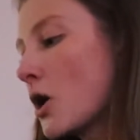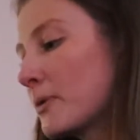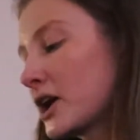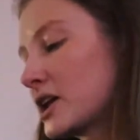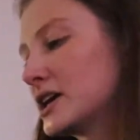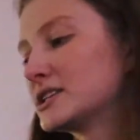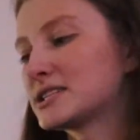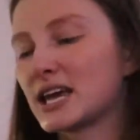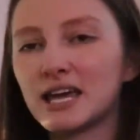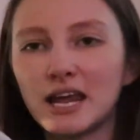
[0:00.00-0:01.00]
Oh my goodness,
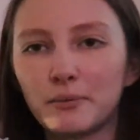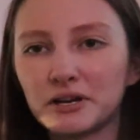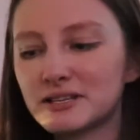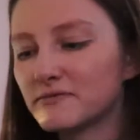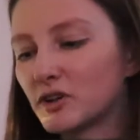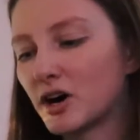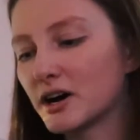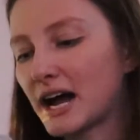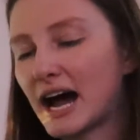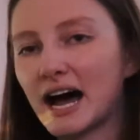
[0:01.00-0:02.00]
in a recent
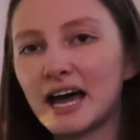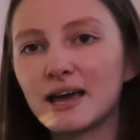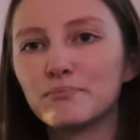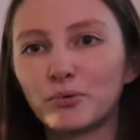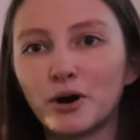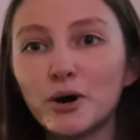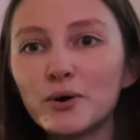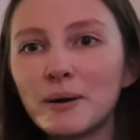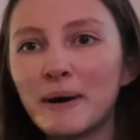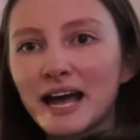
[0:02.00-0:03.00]
vlog, I
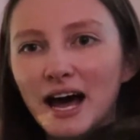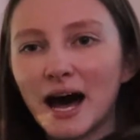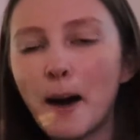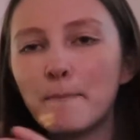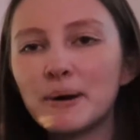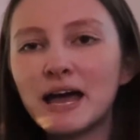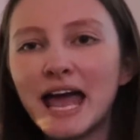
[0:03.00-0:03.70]
broke my cup.